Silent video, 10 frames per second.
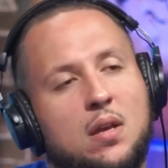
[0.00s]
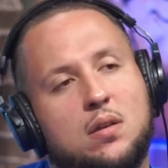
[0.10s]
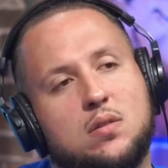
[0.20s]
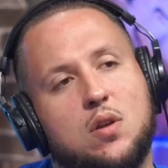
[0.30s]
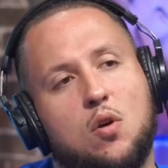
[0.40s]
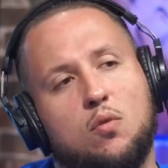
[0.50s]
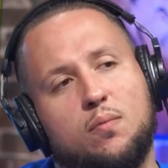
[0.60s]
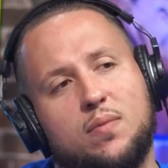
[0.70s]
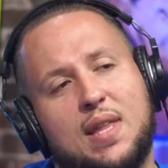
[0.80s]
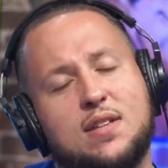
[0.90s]
So
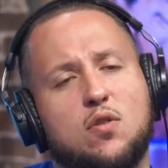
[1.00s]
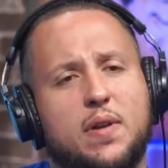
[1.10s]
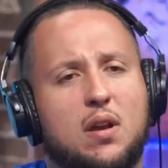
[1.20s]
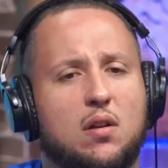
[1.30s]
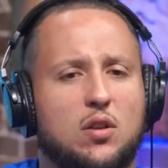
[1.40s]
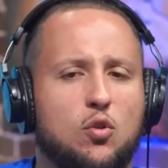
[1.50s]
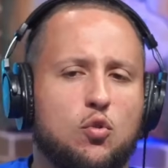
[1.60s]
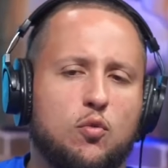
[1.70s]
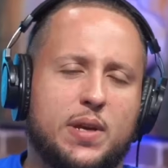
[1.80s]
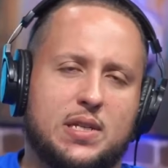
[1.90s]
that's over here on the
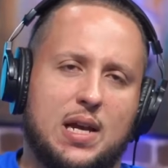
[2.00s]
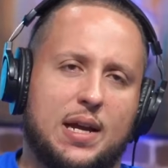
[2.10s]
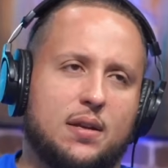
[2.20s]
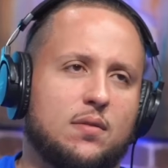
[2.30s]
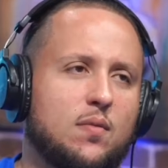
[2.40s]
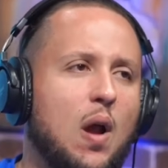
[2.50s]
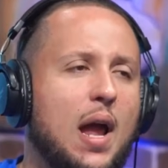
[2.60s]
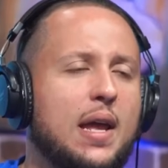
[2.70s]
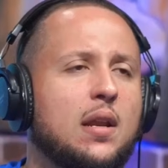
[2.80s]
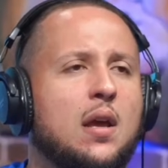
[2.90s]
Lukumi side,
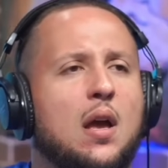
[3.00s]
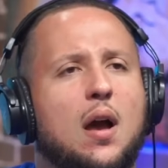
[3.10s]
right?